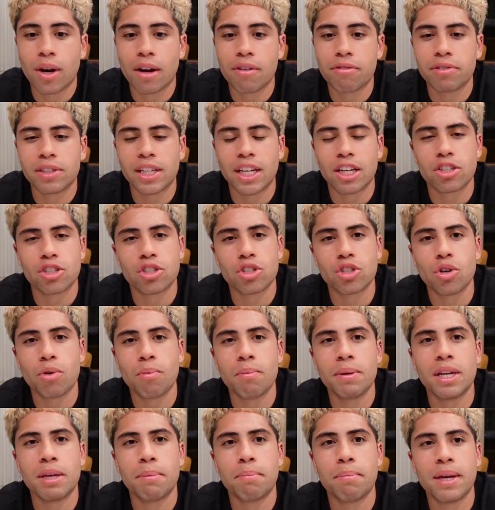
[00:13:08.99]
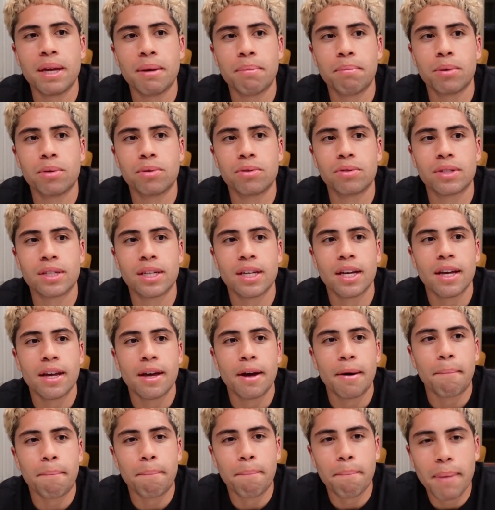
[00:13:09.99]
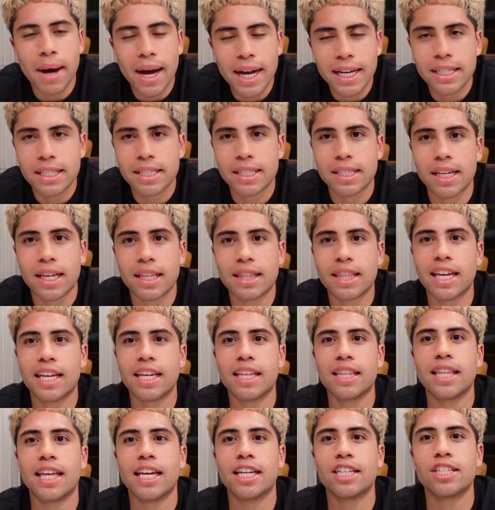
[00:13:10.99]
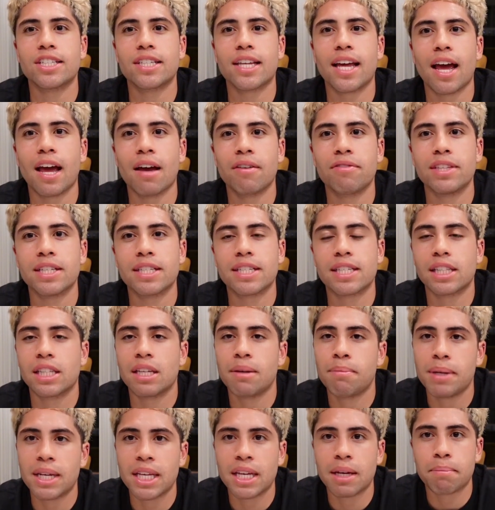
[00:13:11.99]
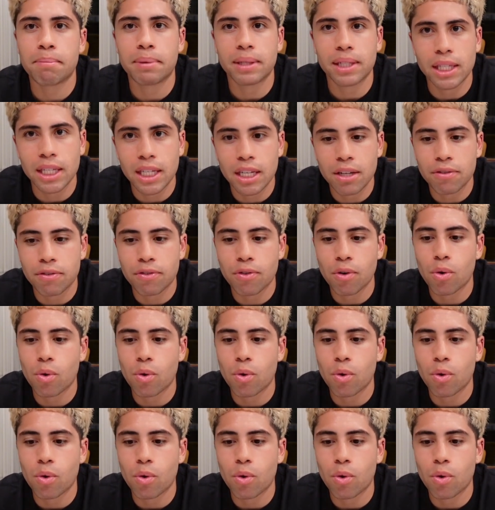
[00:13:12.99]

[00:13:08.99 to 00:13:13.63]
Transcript: I feel like so many people's mindset, they just have this limiting belief,